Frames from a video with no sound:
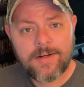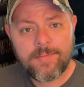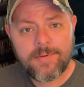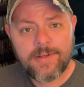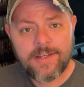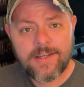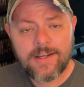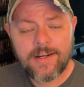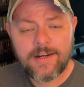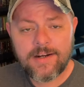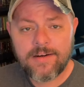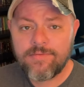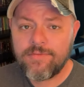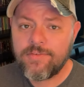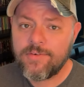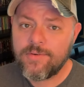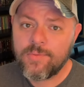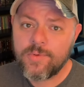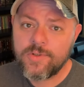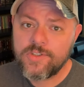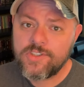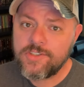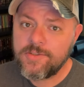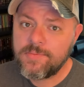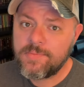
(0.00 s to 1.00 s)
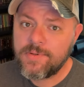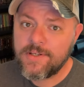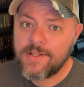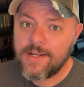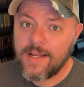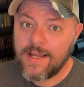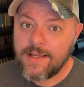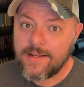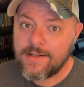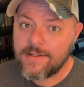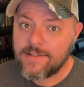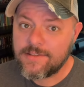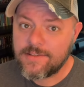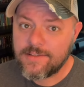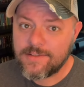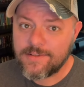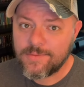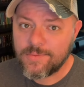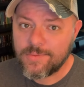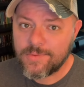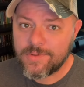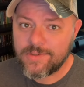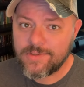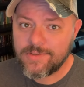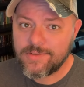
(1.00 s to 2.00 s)
be careful what you put out into the
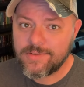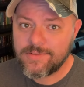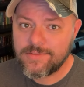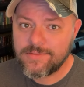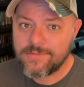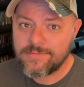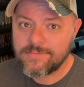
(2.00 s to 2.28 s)
world.